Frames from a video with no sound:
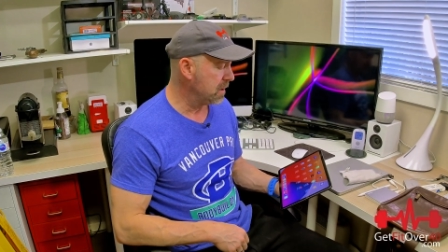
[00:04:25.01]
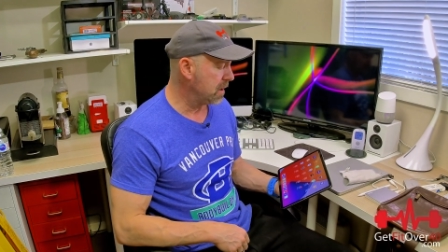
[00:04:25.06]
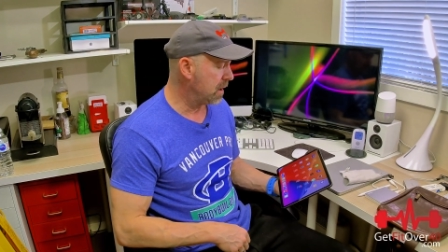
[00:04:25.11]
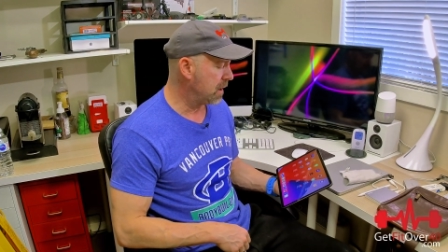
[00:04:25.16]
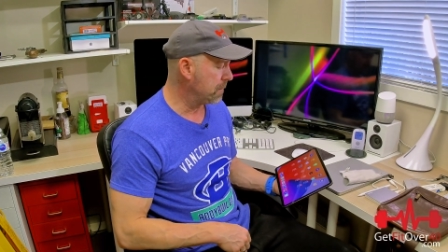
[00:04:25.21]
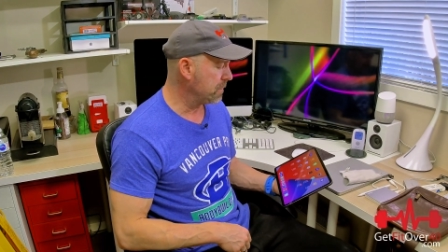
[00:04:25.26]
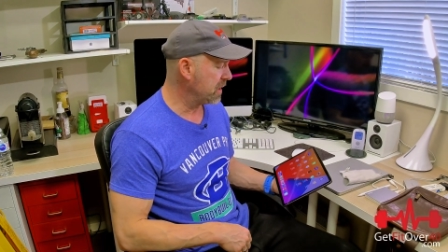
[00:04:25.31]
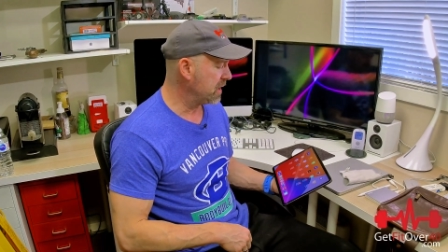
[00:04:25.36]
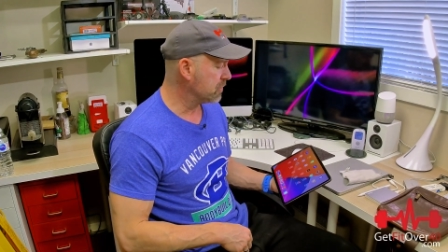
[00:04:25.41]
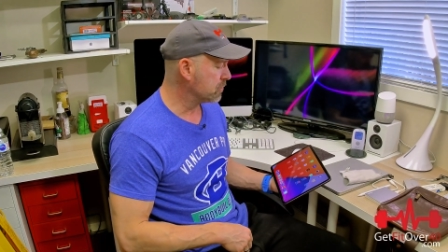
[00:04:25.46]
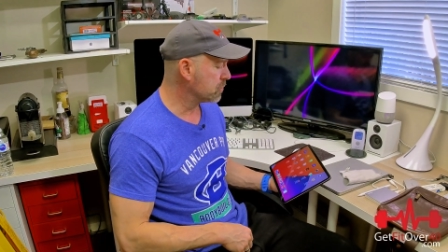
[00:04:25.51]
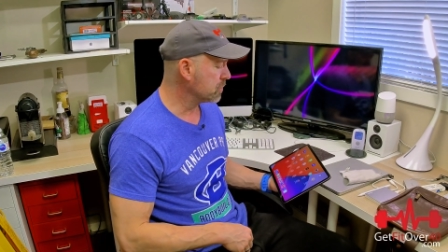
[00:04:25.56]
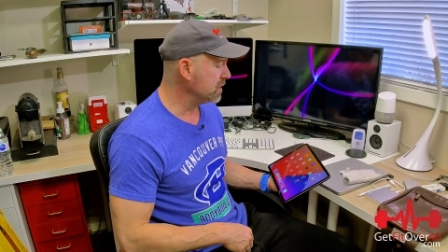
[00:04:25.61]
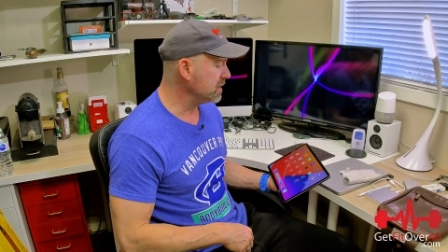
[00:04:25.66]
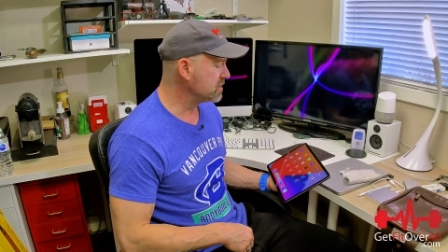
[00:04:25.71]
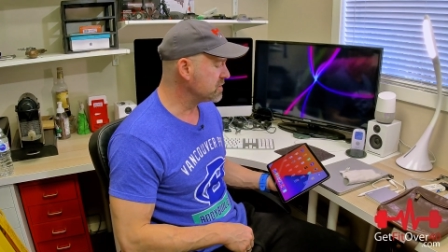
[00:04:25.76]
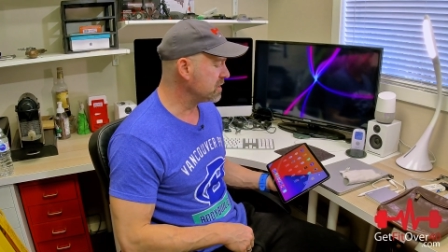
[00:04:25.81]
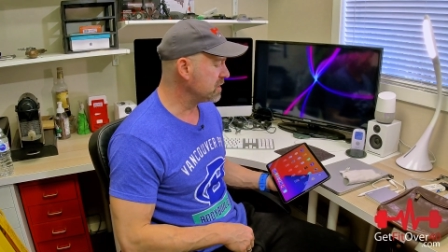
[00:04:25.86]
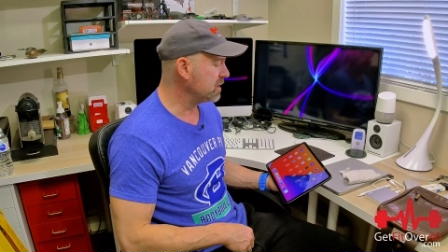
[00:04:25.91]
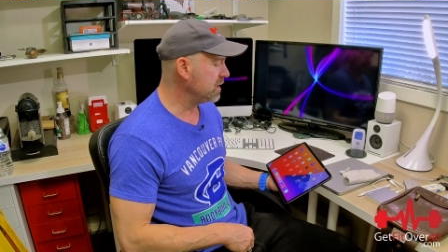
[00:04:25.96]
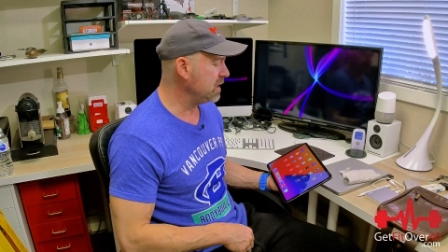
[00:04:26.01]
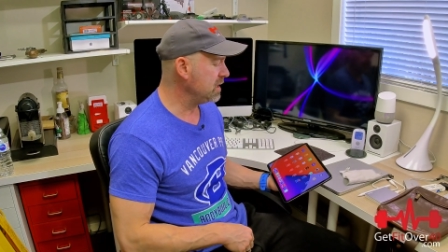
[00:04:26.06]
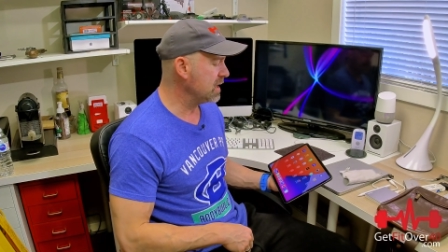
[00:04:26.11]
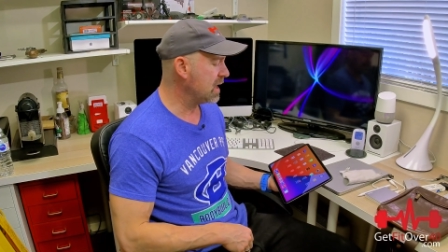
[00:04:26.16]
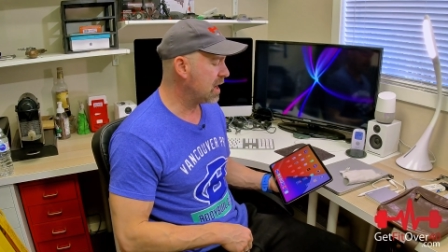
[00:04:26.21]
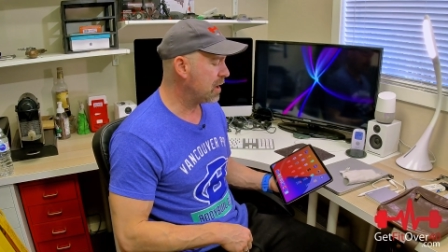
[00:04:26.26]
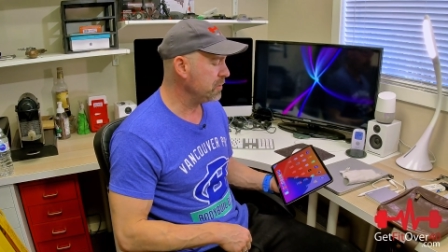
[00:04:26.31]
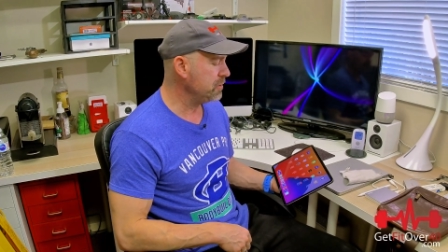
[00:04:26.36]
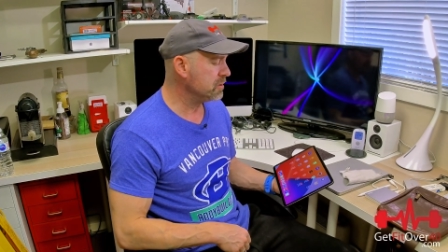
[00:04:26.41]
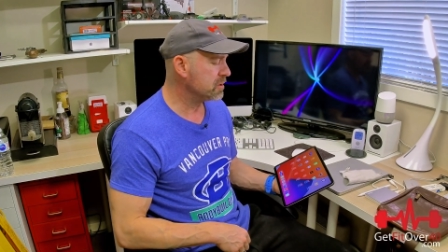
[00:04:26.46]
Um, and recently
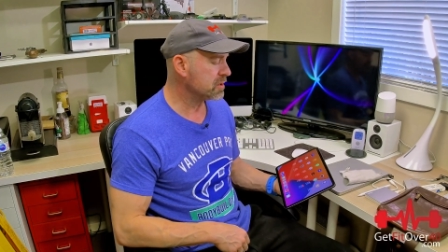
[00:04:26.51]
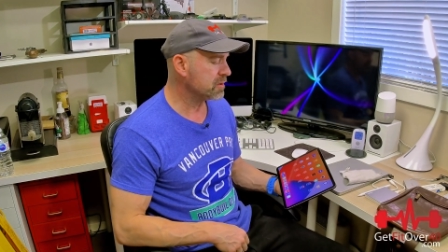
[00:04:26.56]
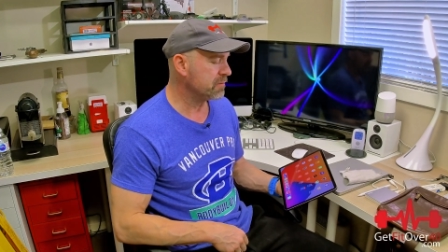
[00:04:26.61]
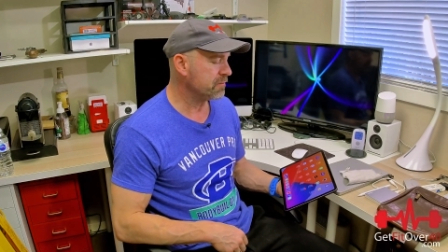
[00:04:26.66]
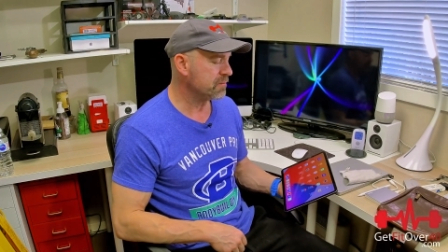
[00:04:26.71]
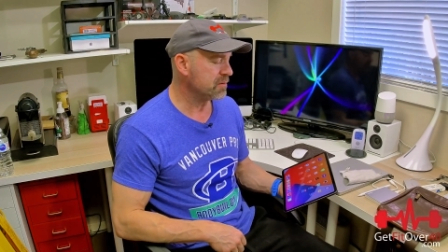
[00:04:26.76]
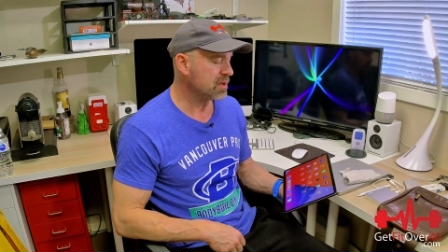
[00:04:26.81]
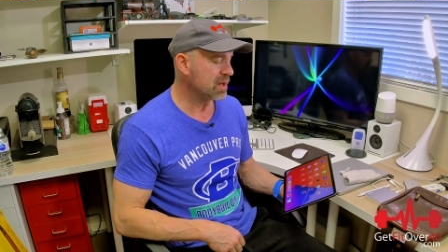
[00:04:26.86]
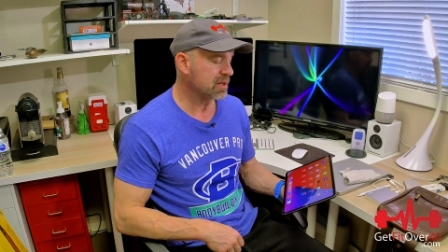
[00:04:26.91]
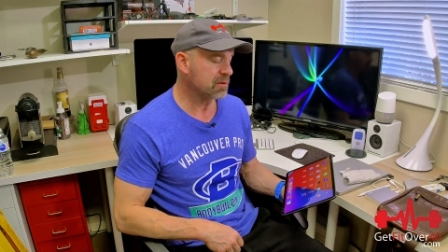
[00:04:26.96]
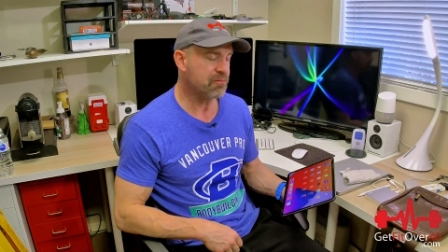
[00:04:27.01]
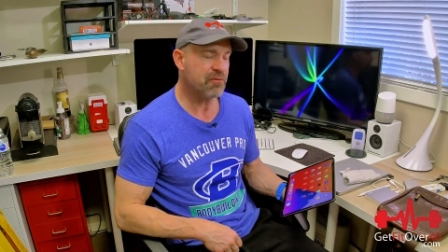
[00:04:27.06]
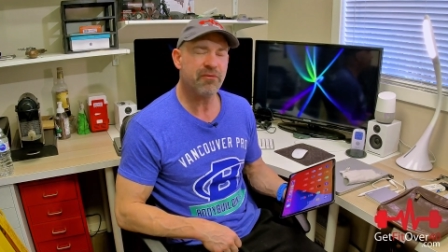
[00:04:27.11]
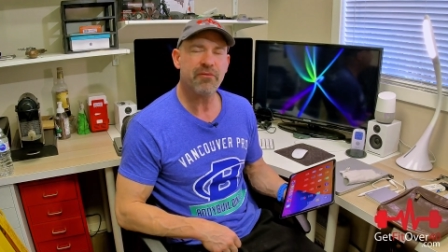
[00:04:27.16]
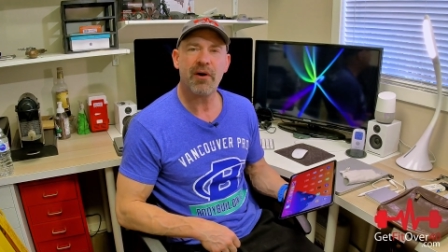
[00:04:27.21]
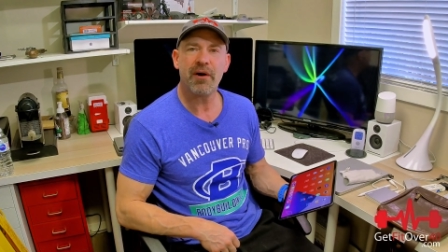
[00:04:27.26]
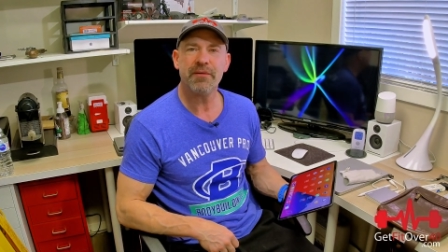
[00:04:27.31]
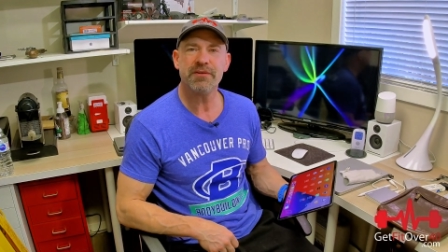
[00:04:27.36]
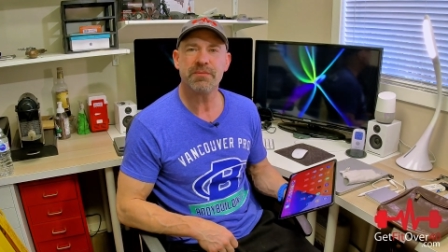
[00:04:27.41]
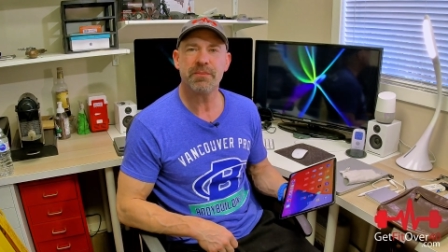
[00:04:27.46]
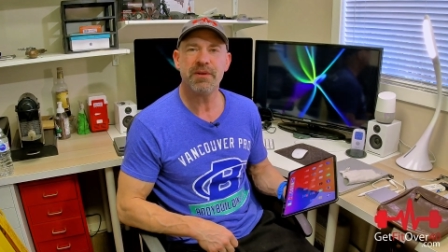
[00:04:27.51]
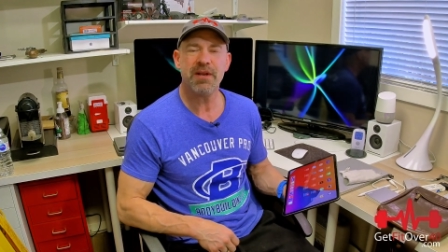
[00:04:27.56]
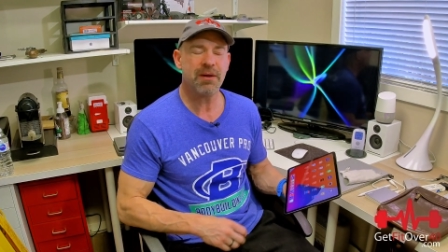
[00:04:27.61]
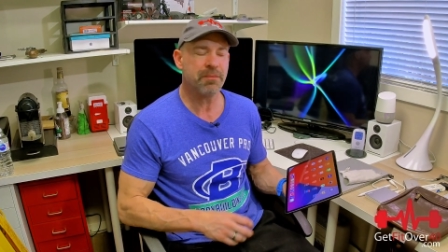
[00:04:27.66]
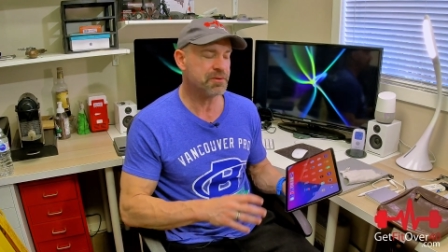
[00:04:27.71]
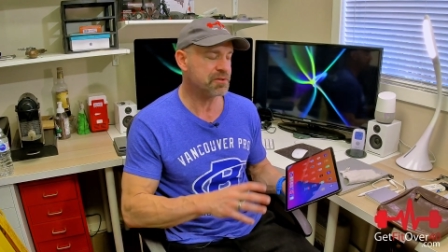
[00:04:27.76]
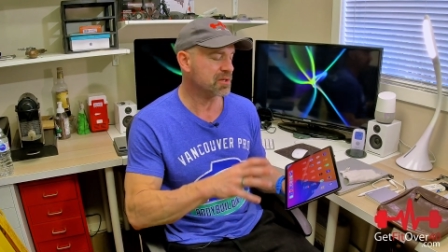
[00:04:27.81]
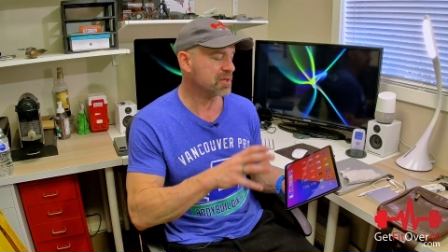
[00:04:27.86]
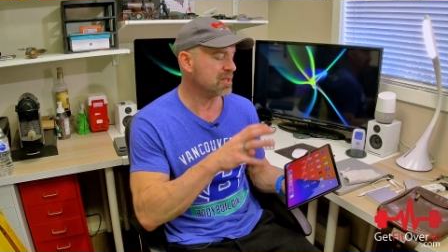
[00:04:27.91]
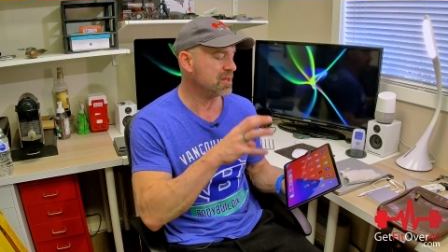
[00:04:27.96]
now you can, like we've always been
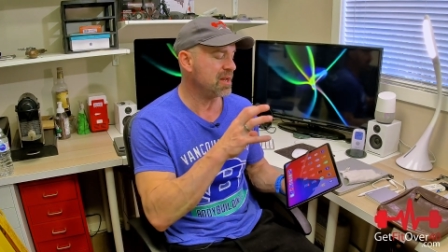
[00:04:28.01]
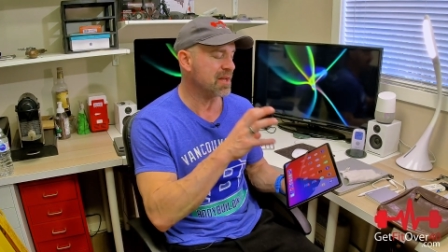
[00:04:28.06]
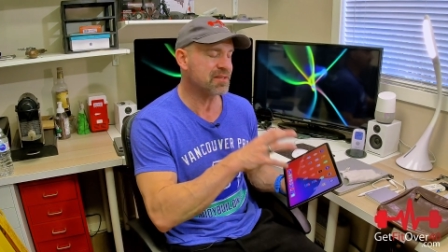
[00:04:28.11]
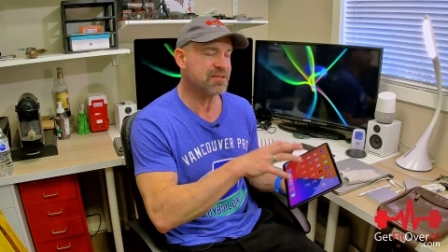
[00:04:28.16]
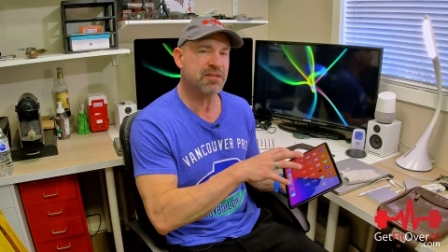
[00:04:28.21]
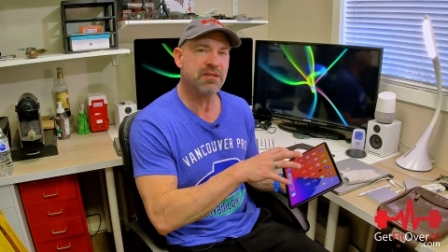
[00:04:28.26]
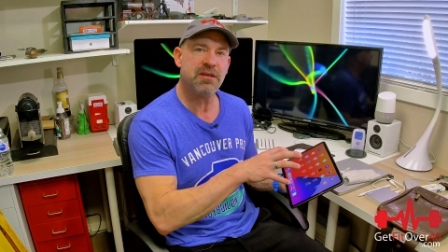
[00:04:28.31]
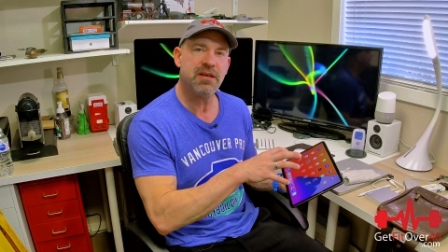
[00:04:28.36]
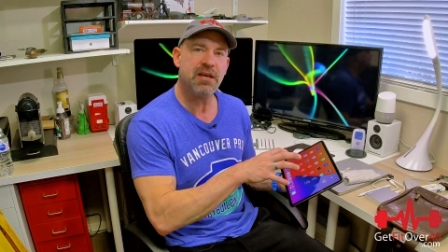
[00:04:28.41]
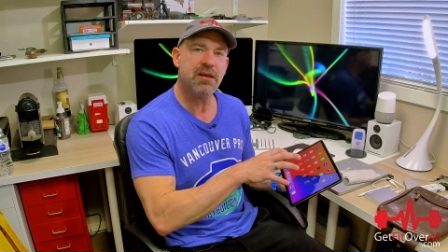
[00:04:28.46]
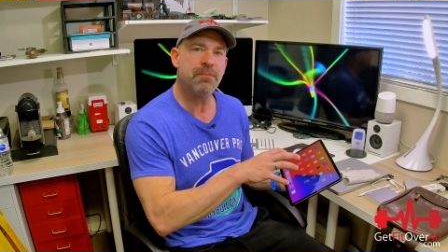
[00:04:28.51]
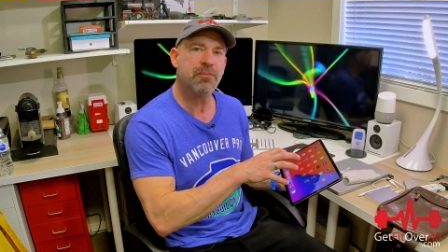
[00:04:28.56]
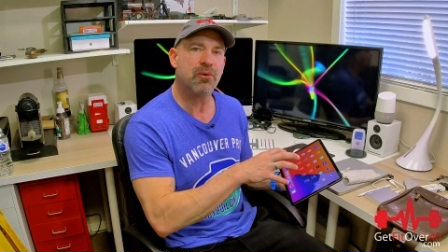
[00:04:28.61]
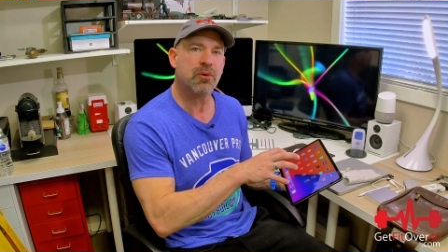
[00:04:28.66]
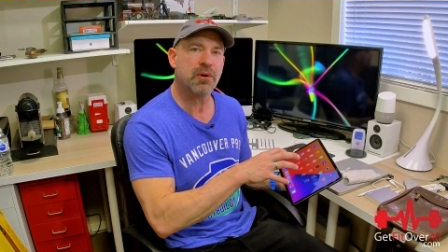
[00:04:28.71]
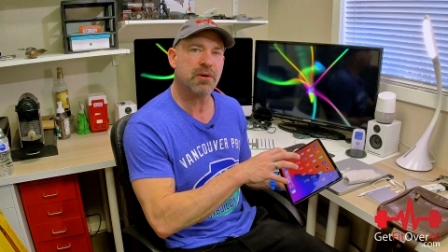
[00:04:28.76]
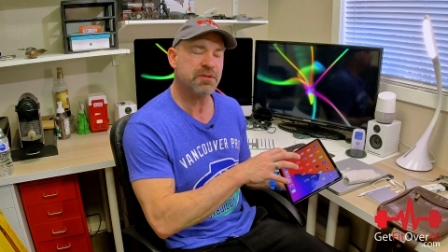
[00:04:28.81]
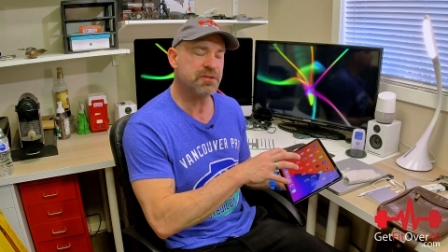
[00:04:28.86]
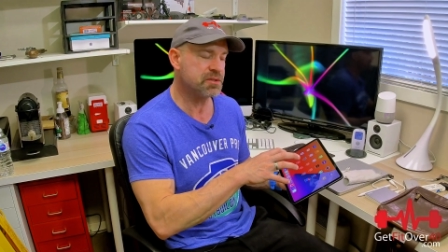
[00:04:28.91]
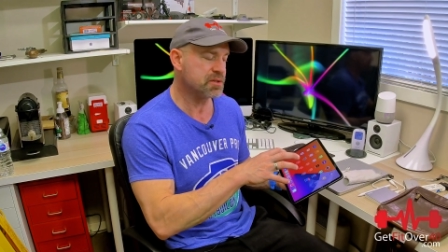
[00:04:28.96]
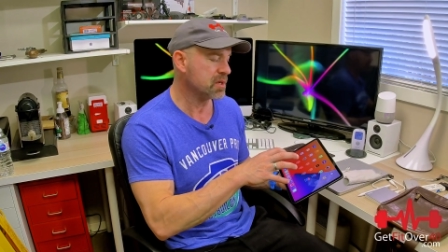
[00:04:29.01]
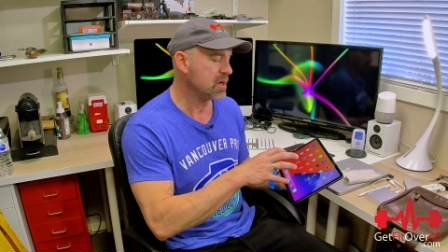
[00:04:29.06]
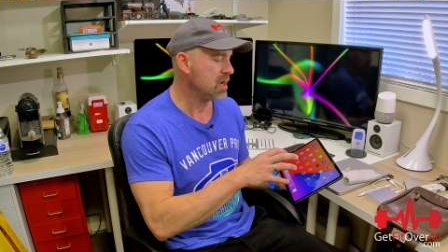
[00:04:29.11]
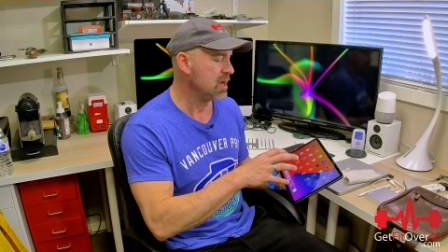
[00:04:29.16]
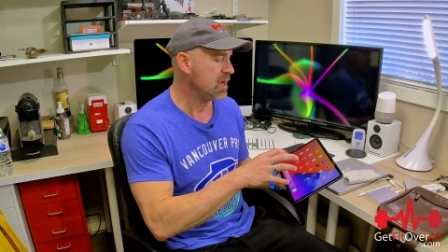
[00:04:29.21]
able to connect to keyboards,